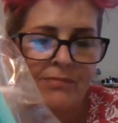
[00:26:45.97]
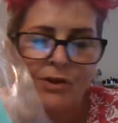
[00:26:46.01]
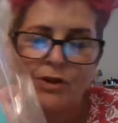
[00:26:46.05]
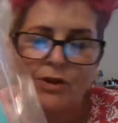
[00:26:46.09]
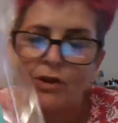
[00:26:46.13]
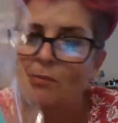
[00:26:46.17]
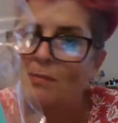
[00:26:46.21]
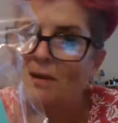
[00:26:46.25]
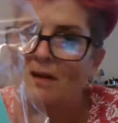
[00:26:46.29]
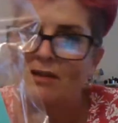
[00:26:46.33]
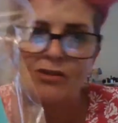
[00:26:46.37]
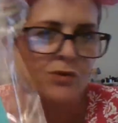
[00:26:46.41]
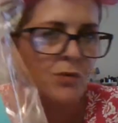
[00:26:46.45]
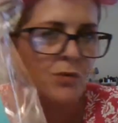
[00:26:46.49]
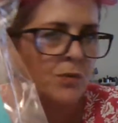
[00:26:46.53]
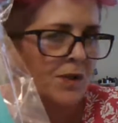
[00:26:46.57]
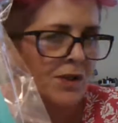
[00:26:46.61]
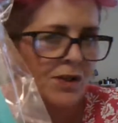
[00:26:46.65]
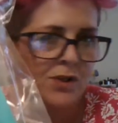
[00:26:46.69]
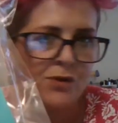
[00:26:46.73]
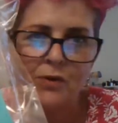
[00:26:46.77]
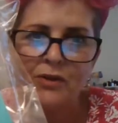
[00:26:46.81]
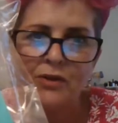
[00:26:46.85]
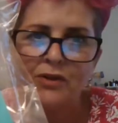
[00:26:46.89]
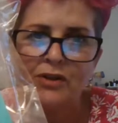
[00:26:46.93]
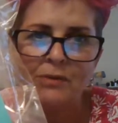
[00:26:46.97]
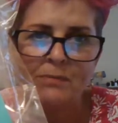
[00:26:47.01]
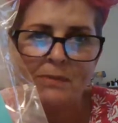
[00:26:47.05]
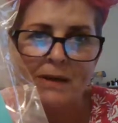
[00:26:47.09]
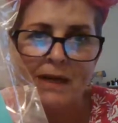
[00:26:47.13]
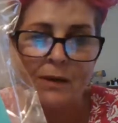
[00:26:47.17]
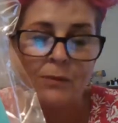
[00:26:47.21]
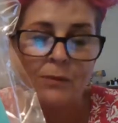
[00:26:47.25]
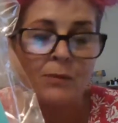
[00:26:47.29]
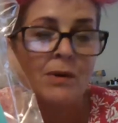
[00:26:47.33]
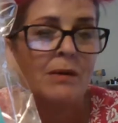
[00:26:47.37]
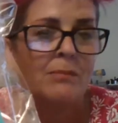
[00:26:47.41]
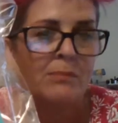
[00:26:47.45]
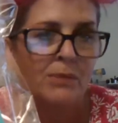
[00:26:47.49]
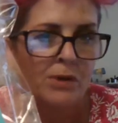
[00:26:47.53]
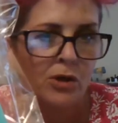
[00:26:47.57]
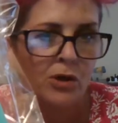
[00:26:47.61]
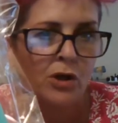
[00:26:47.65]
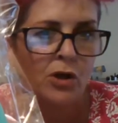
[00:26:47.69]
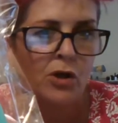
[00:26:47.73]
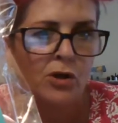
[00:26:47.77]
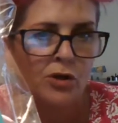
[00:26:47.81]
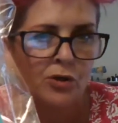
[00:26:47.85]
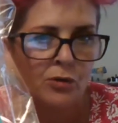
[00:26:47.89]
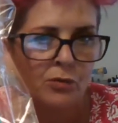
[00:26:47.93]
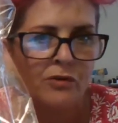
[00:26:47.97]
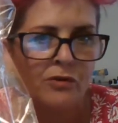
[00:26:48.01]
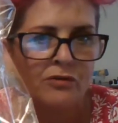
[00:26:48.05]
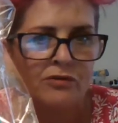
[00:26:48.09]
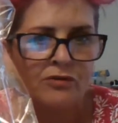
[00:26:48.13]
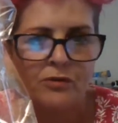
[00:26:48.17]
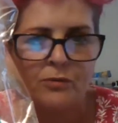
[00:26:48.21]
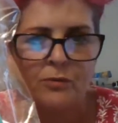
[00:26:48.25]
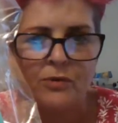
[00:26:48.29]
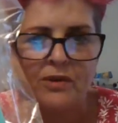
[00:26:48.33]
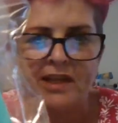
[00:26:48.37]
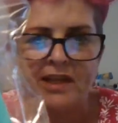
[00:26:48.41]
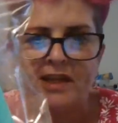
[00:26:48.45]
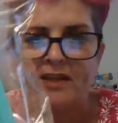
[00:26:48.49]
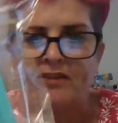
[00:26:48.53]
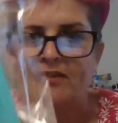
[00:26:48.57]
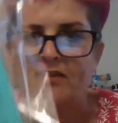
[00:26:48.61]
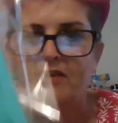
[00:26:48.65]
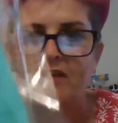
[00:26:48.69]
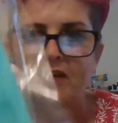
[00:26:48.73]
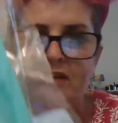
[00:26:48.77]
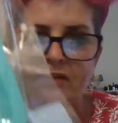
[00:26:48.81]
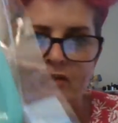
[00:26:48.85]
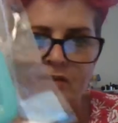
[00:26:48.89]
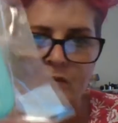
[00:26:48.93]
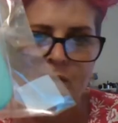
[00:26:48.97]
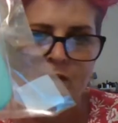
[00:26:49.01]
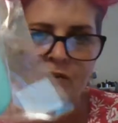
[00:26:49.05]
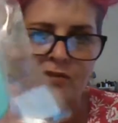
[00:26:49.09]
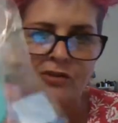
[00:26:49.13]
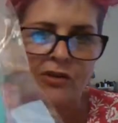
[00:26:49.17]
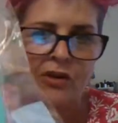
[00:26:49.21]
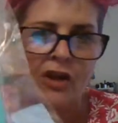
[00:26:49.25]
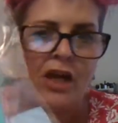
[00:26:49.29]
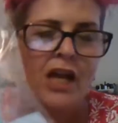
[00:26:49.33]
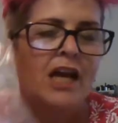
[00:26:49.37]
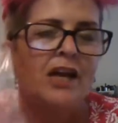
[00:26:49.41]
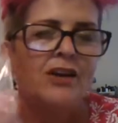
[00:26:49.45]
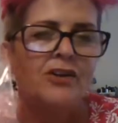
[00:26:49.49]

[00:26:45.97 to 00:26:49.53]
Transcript: No matter which one you buy, well, I bought all the ones that were there today, so I'll show you.